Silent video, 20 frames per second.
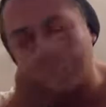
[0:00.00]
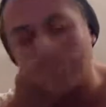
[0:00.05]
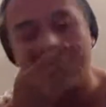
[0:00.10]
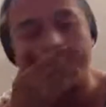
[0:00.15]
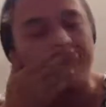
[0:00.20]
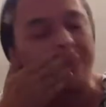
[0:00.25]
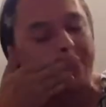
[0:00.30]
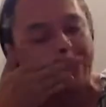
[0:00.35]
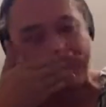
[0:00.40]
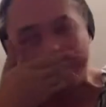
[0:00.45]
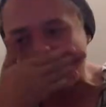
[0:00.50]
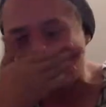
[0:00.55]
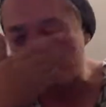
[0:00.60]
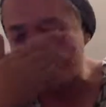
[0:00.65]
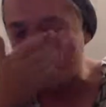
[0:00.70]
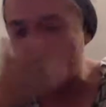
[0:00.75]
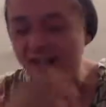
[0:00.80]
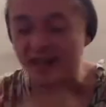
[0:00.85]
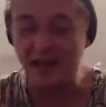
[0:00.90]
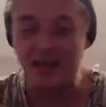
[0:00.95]
got
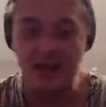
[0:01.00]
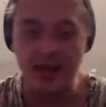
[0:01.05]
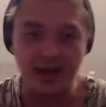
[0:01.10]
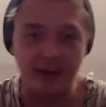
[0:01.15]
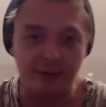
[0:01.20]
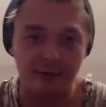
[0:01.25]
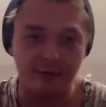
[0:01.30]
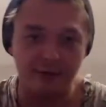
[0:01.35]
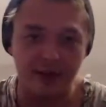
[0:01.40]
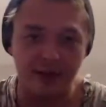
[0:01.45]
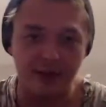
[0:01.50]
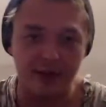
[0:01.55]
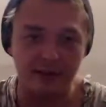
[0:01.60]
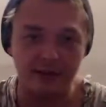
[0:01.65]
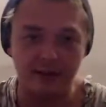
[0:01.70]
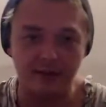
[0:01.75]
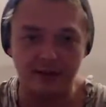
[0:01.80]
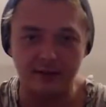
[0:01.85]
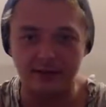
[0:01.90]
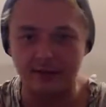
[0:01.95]
in
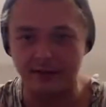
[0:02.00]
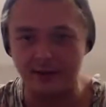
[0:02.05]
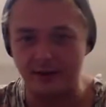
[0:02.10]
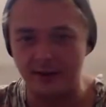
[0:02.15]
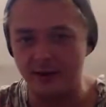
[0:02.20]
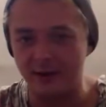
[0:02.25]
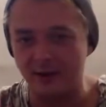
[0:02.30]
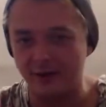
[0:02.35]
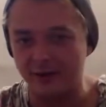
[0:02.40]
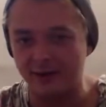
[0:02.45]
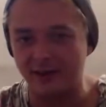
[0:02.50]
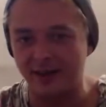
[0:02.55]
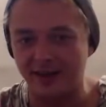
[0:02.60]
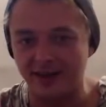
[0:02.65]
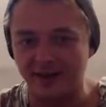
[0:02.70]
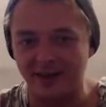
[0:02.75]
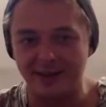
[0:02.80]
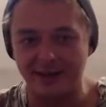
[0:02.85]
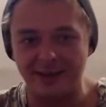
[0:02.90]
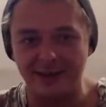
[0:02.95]
effect like another
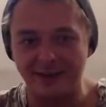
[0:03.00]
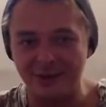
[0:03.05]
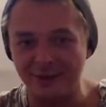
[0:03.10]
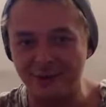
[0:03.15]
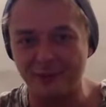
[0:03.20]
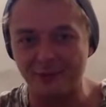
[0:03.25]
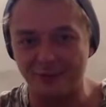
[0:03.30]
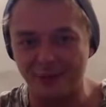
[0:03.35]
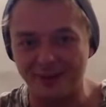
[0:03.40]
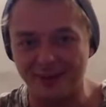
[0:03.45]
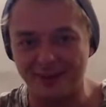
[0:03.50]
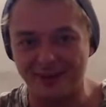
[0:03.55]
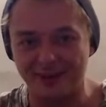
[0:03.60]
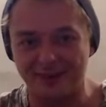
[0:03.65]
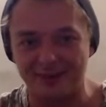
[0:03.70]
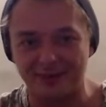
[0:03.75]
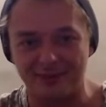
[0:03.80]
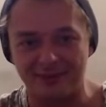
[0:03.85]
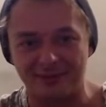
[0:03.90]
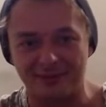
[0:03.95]
decade of
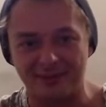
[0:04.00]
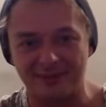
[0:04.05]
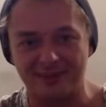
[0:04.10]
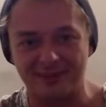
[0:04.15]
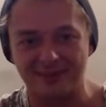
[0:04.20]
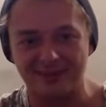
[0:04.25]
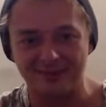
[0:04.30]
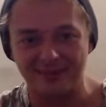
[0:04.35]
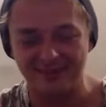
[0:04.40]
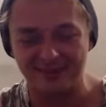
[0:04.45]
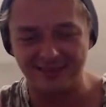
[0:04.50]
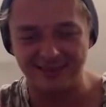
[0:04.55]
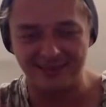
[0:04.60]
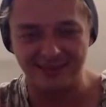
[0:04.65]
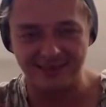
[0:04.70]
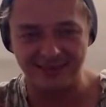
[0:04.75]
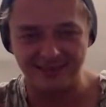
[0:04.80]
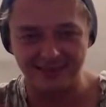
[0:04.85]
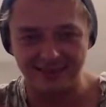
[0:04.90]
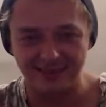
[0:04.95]
freedom.
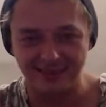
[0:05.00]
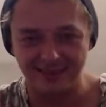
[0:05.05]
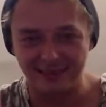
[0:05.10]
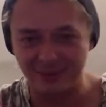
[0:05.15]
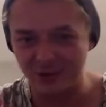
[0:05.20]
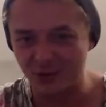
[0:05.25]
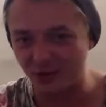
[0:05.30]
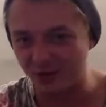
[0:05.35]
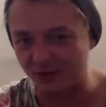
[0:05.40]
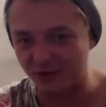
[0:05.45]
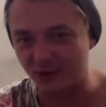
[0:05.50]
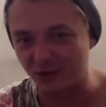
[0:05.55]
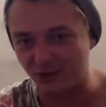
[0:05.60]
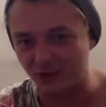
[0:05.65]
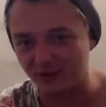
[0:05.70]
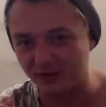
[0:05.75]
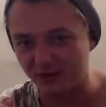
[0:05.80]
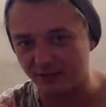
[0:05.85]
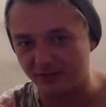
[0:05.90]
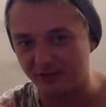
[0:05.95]
Should I
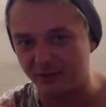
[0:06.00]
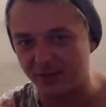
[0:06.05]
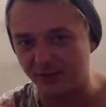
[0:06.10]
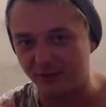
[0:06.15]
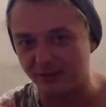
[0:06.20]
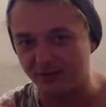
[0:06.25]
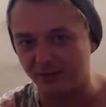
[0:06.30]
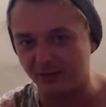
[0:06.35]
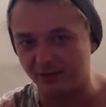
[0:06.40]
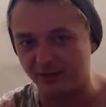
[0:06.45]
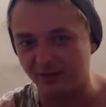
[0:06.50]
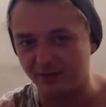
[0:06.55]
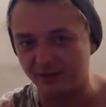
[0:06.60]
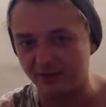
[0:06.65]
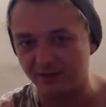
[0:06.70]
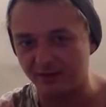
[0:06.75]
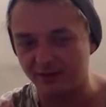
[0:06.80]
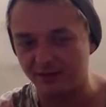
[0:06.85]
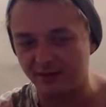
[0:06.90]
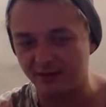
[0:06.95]
choose to accept it?
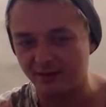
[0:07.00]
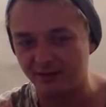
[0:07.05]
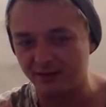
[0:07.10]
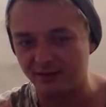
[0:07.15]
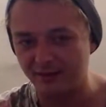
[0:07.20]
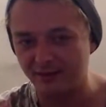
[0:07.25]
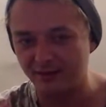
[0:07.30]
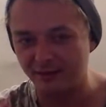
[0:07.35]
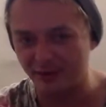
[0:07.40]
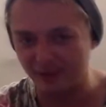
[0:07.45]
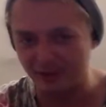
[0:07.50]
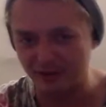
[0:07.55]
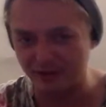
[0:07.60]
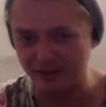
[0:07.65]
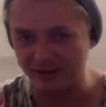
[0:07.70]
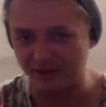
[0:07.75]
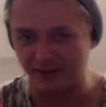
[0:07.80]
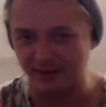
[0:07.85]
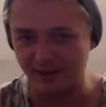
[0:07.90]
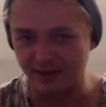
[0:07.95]

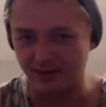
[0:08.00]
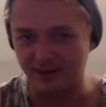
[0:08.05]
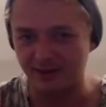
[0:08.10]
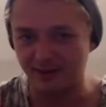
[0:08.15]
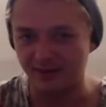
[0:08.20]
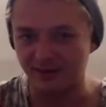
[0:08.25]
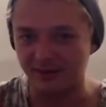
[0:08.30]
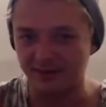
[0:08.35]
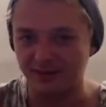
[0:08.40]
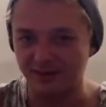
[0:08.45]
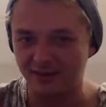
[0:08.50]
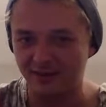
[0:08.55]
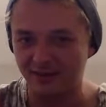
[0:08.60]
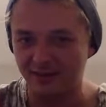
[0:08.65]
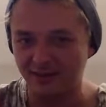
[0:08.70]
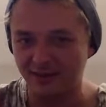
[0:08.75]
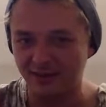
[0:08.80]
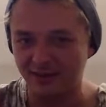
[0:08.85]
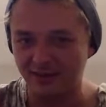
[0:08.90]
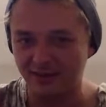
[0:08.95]
30s.
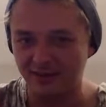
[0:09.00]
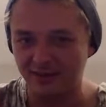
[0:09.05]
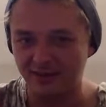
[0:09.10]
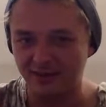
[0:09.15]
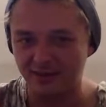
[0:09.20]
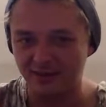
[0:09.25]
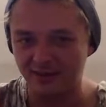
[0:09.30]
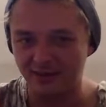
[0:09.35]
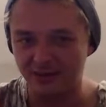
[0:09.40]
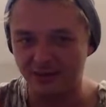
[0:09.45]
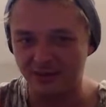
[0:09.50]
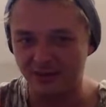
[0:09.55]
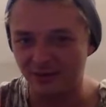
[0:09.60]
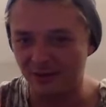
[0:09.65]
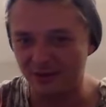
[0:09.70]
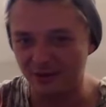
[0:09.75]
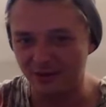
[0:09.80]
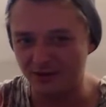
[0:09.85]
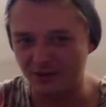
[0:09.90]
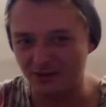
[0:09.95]

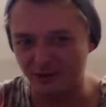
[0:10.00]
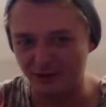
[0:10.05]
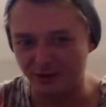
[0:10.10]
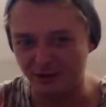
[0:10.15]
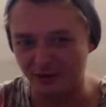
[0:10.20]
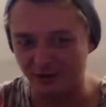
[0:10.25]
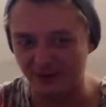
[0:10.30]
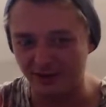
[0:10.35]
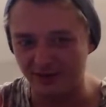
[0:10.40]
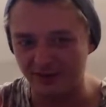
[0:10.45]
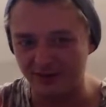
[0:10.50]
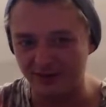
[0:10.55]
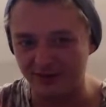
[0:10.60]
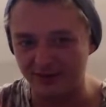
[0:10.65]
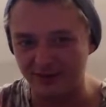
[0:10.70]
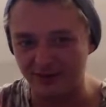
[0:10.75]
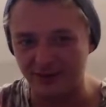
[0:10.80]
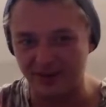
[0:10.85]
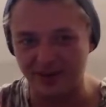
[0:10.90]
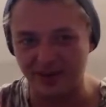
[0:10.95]
No girlfriend,
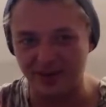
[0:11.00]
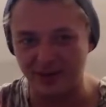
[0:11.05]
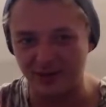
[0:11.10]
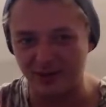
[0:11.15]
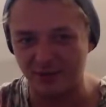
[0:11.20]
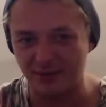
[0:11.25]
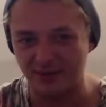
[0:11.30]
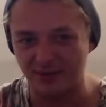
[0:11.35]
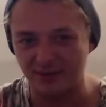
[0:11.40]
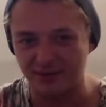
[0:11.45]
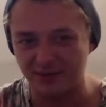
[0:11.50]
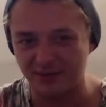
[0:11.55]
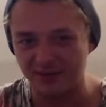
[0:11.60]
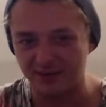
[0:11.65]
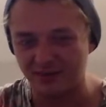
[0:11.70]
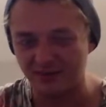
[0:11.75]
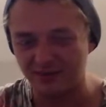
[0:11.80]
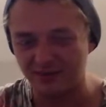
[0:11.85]
no attachments,